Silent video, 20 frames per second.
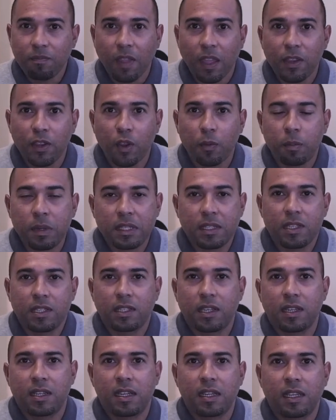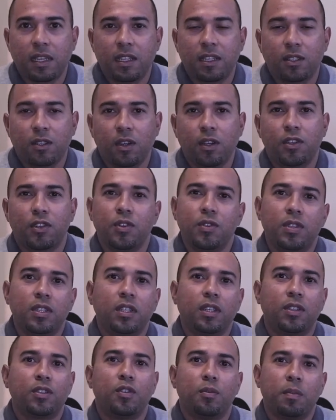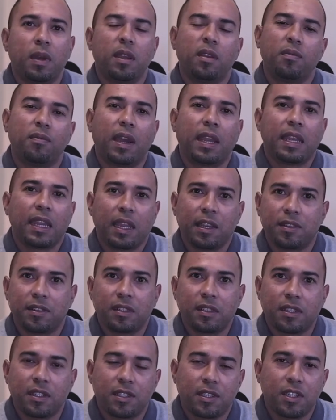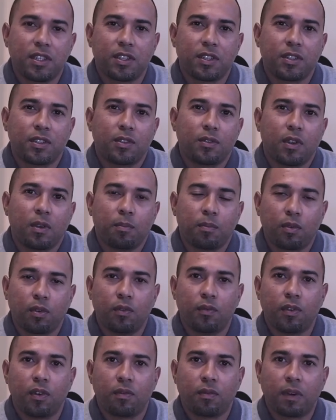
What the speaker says: in your business correctly, start using it to make financial decisions to improve your